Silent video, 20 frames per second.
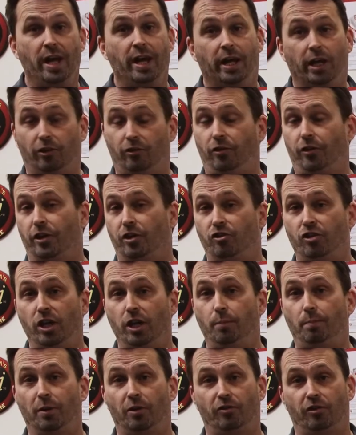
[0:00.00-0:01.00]
It's the
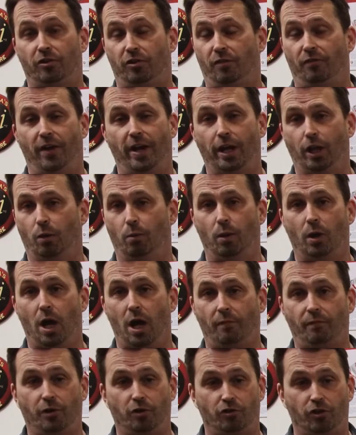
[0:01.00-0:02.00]
cheapest, it's available
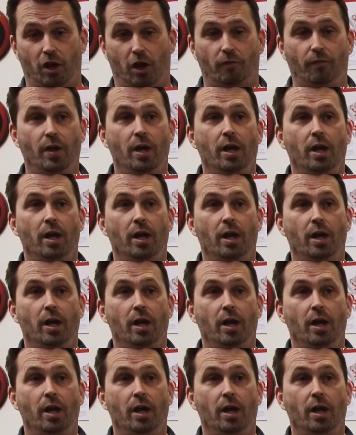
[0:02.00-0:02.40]
off the shelf.